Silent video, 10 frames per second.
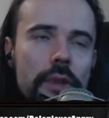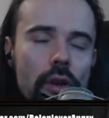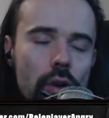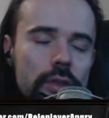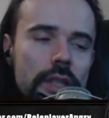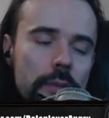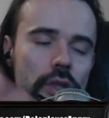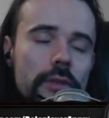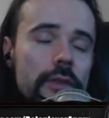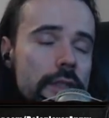The cold
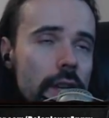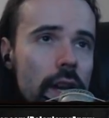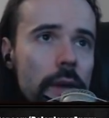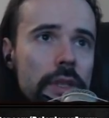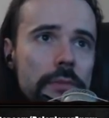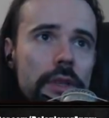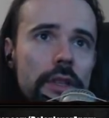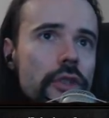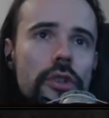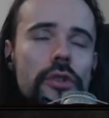damage over time has been
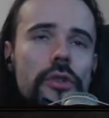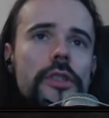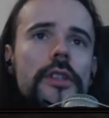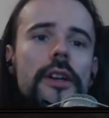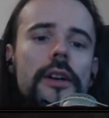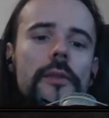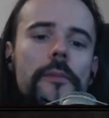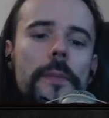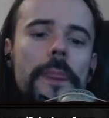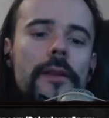introduced
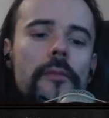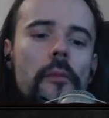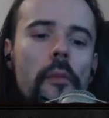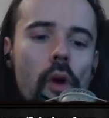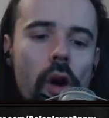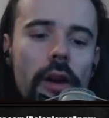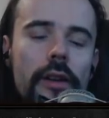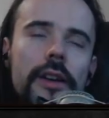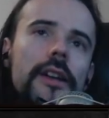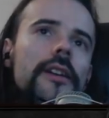more
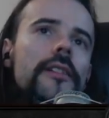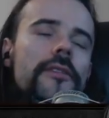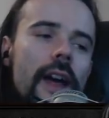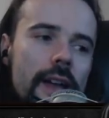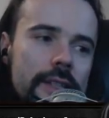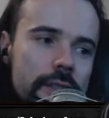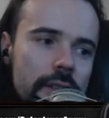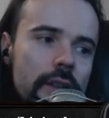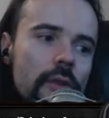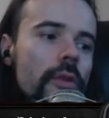
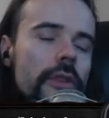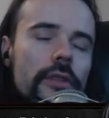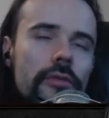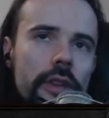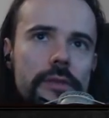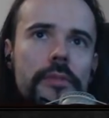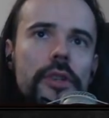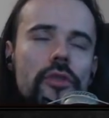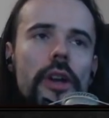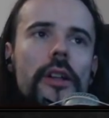vastly within this
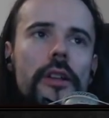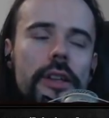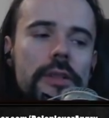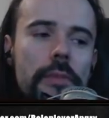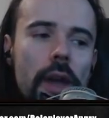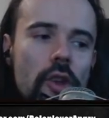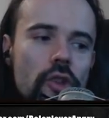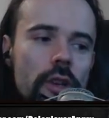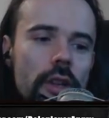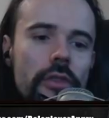Betrayal
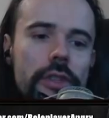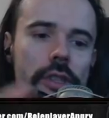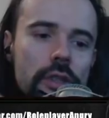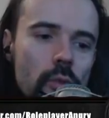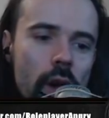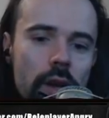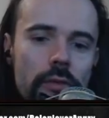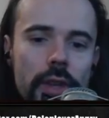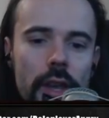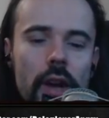expansion, and this is one
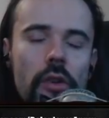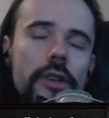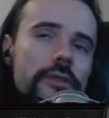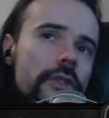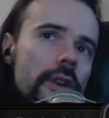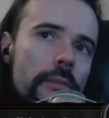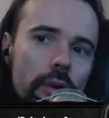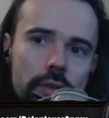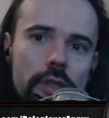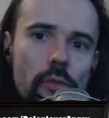of the areas that I
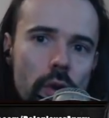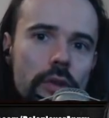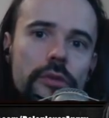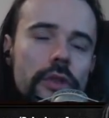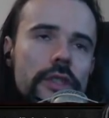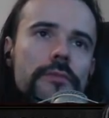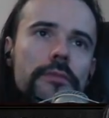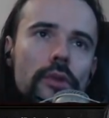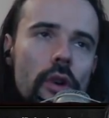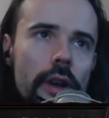personally want to
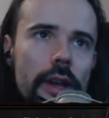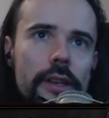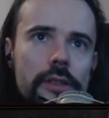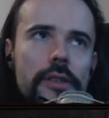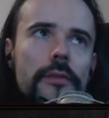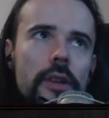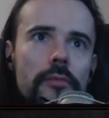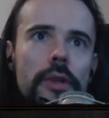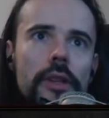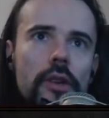explore as a
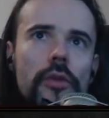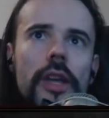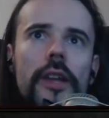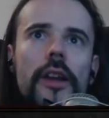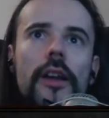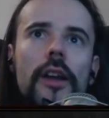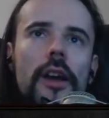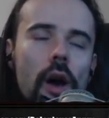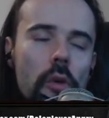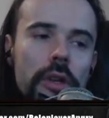build creator.
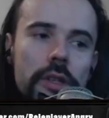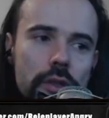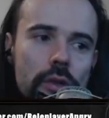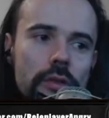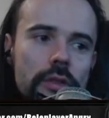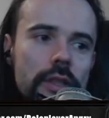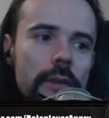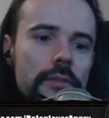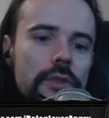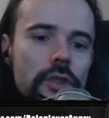I want to do
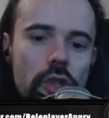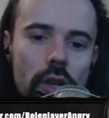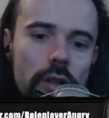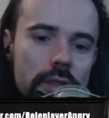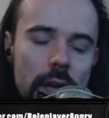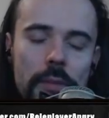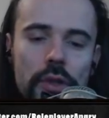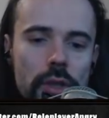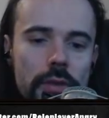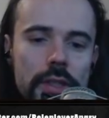some chill
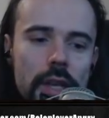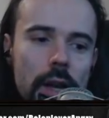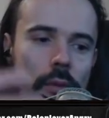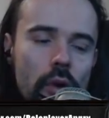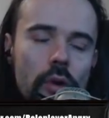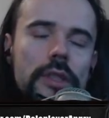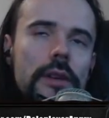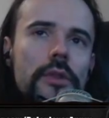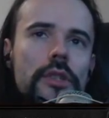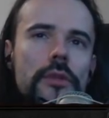damage over time, cold
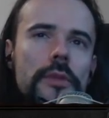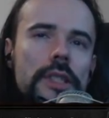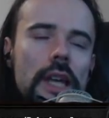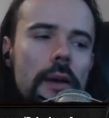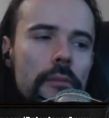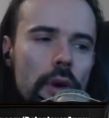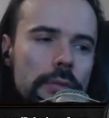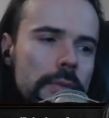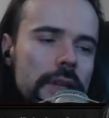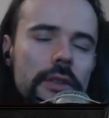damage over time,
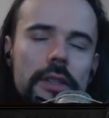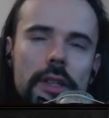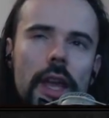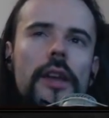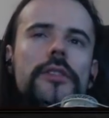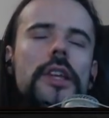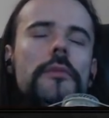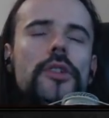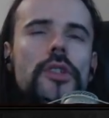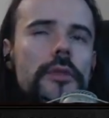probably even chaos
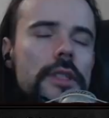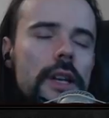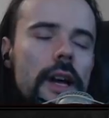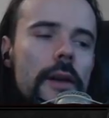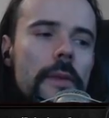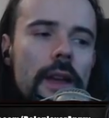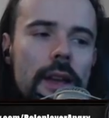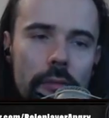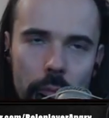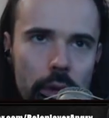damage over time
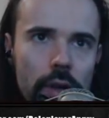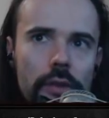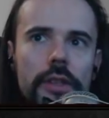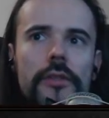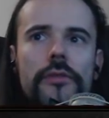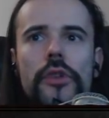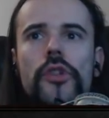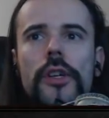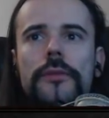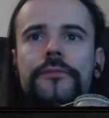build in the
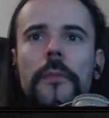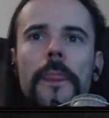future.